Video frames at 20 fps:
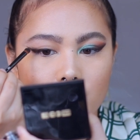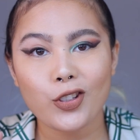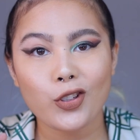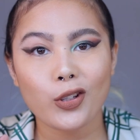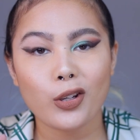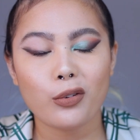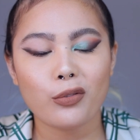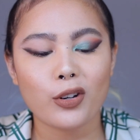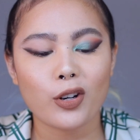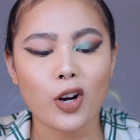
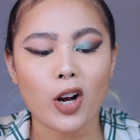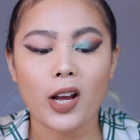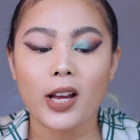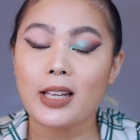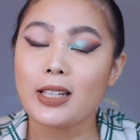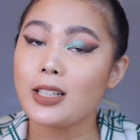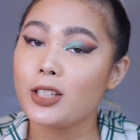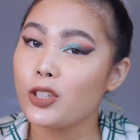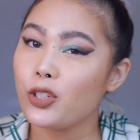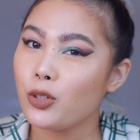Actually, I
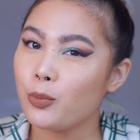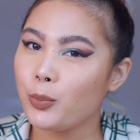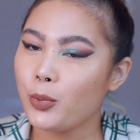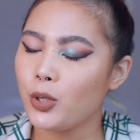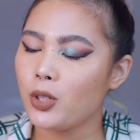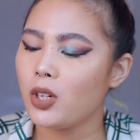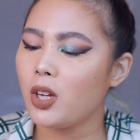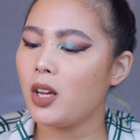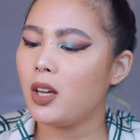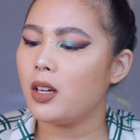forgot I need to
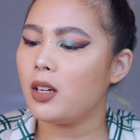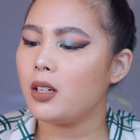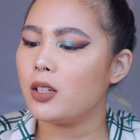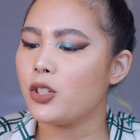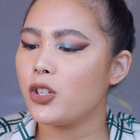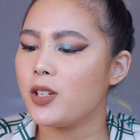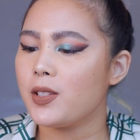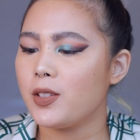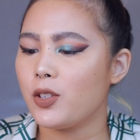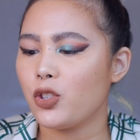put
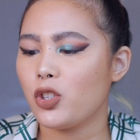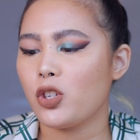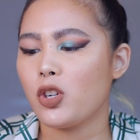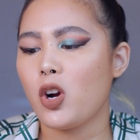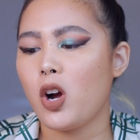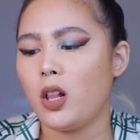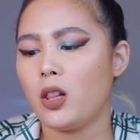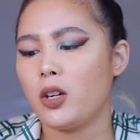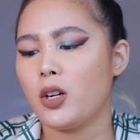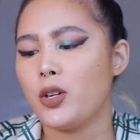a transition
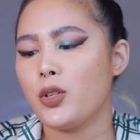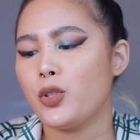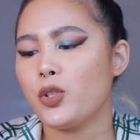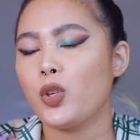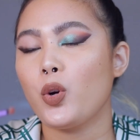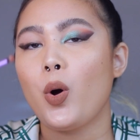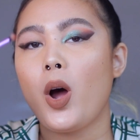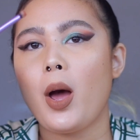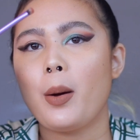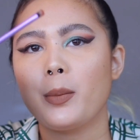color,
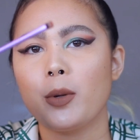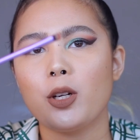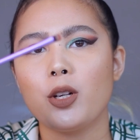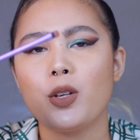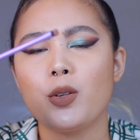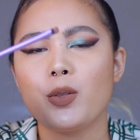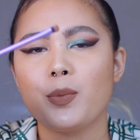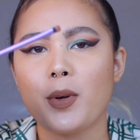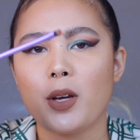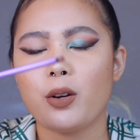so I'm
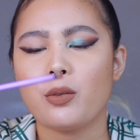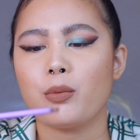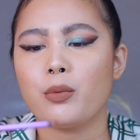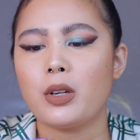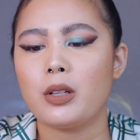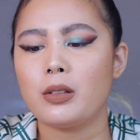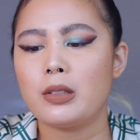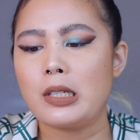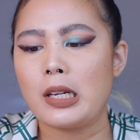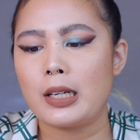gonna use my
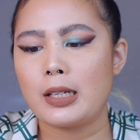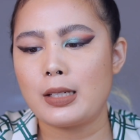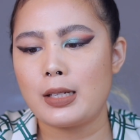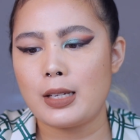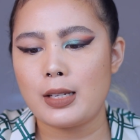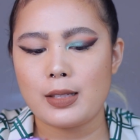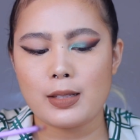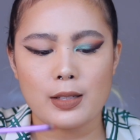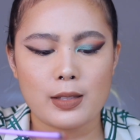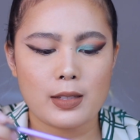Real
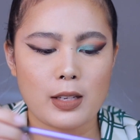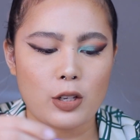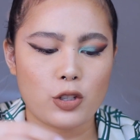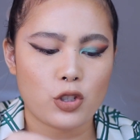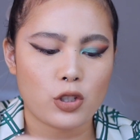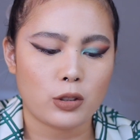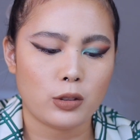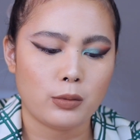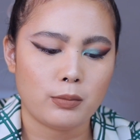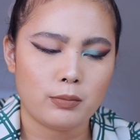Techniques
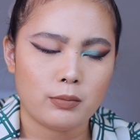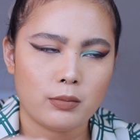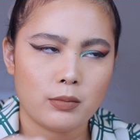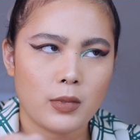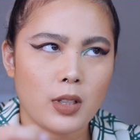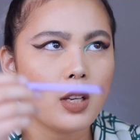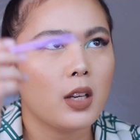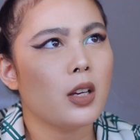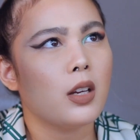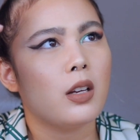Essential,
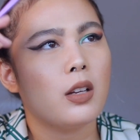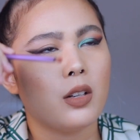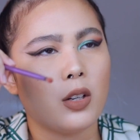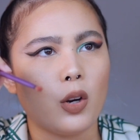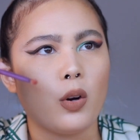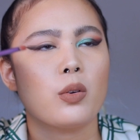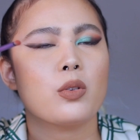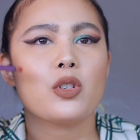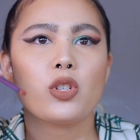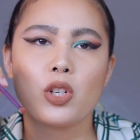
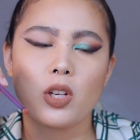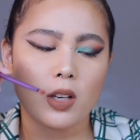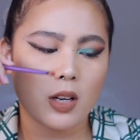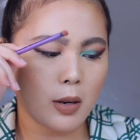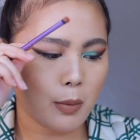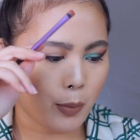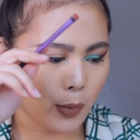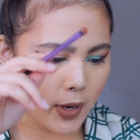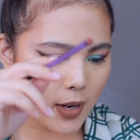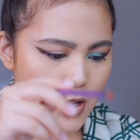no,
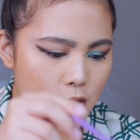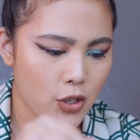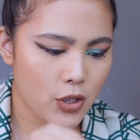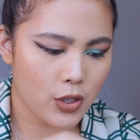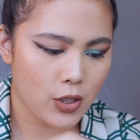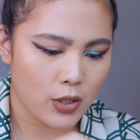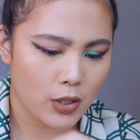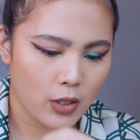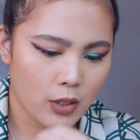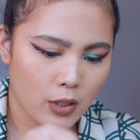shading
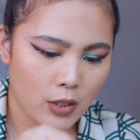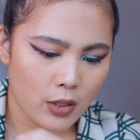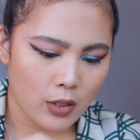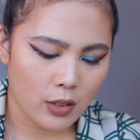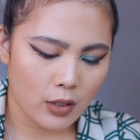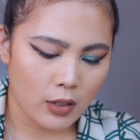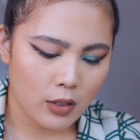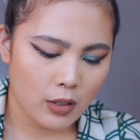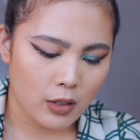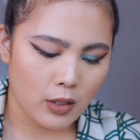brush.
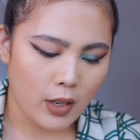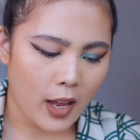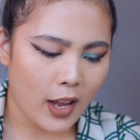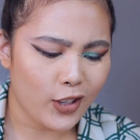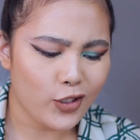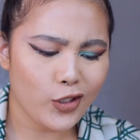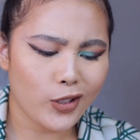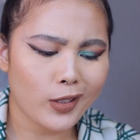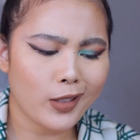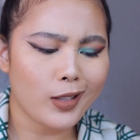
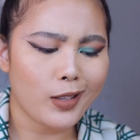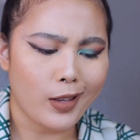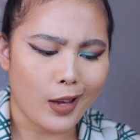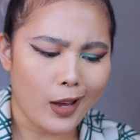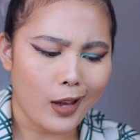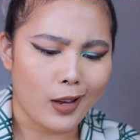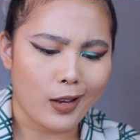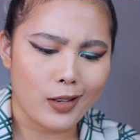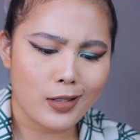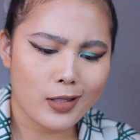Actually,
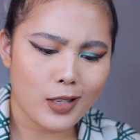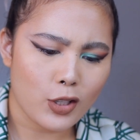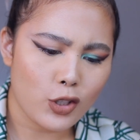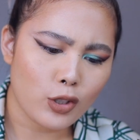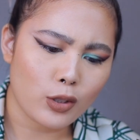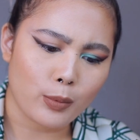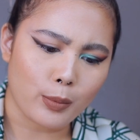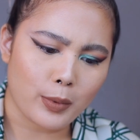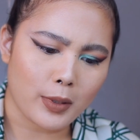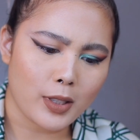yeah,
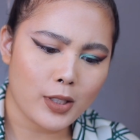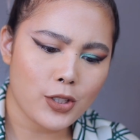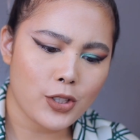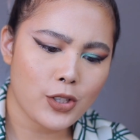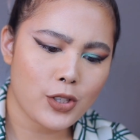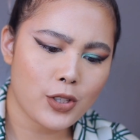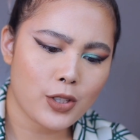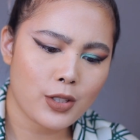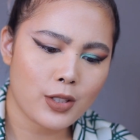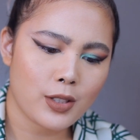essential
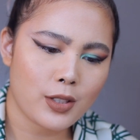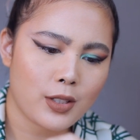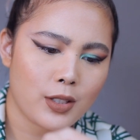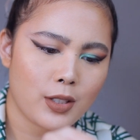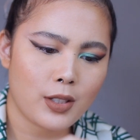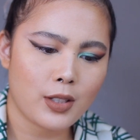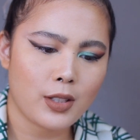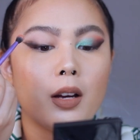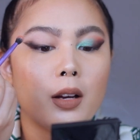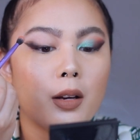brush,
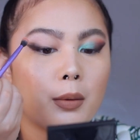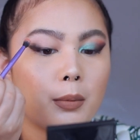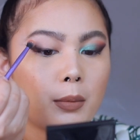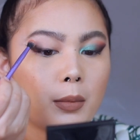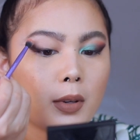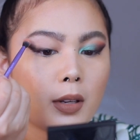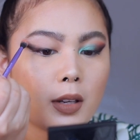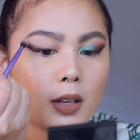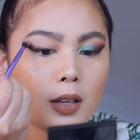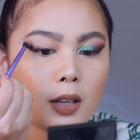
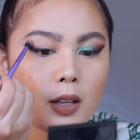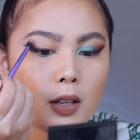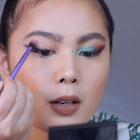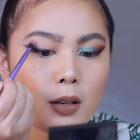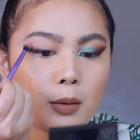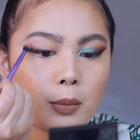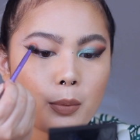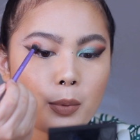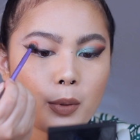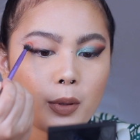
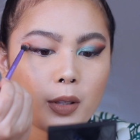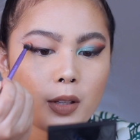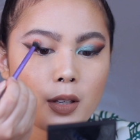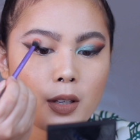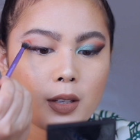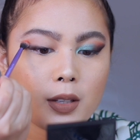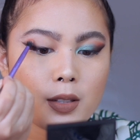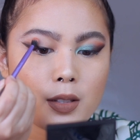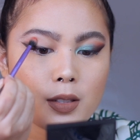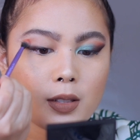and
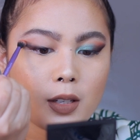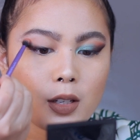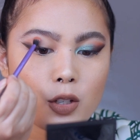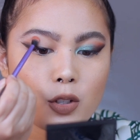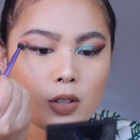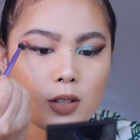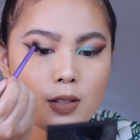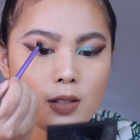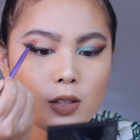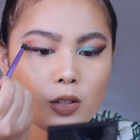place a
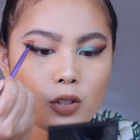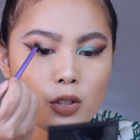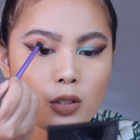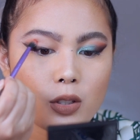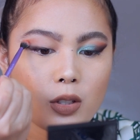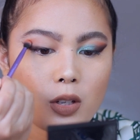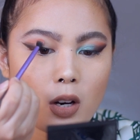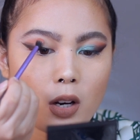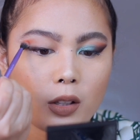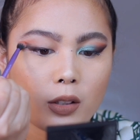
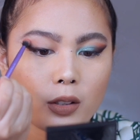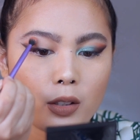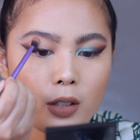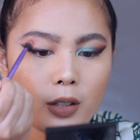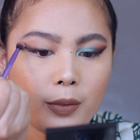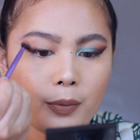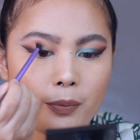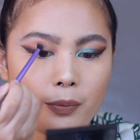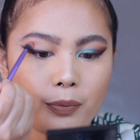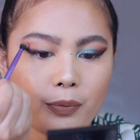transition
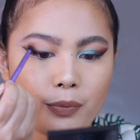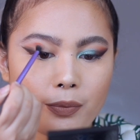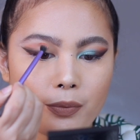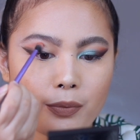color.